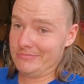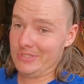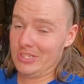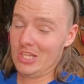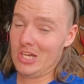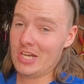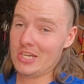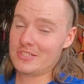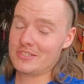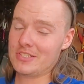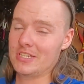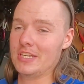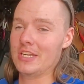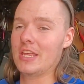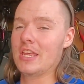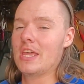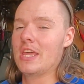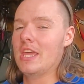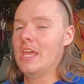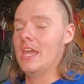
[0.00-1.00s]
lost it.
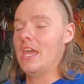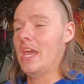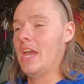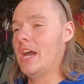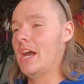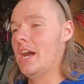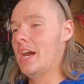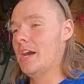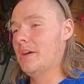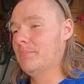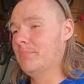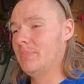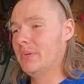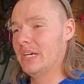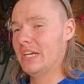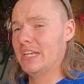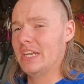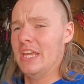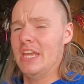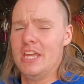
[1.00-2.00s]
Um,
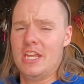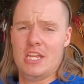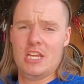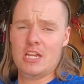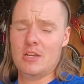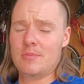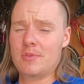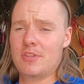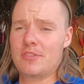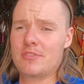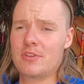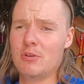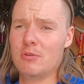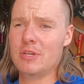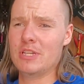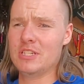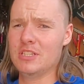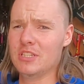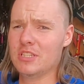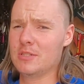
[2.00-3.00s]
but here I'm going to throw
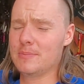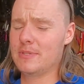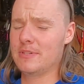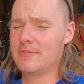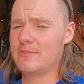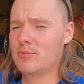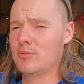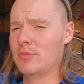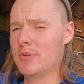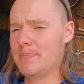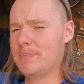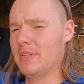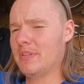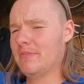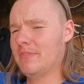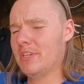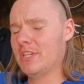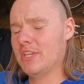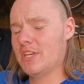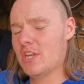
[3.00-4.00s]
in a little bit of a
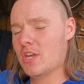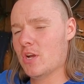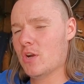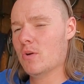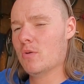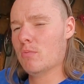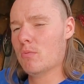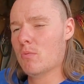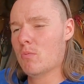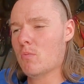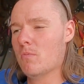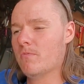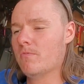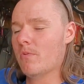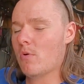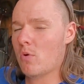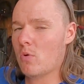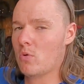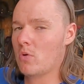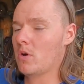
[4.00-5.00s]
ripping video
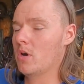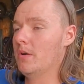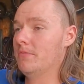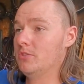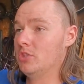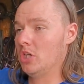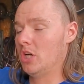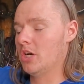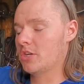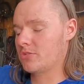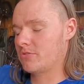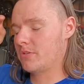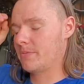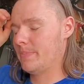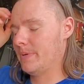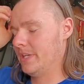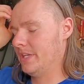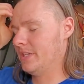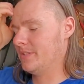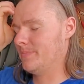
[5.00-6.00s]
for of Josh
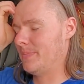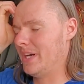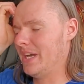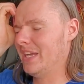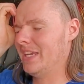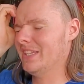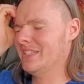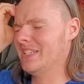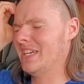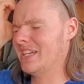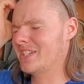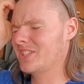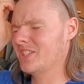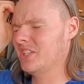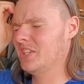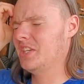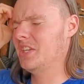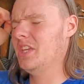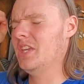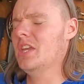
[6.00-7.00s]
ripping his bike. It's
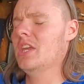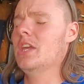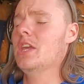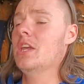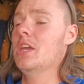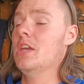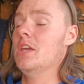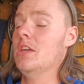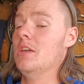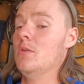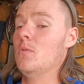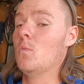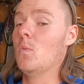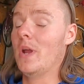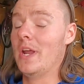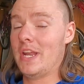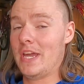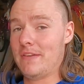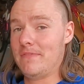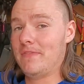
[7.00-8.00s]
actually
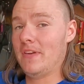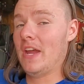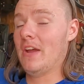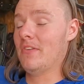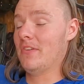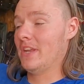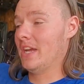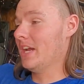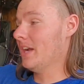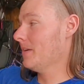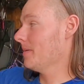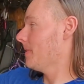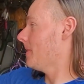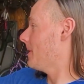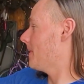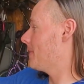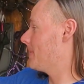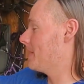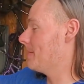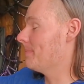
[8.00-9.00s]
when I found out
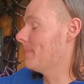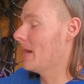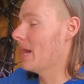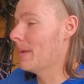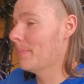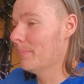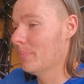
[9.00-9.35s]
that my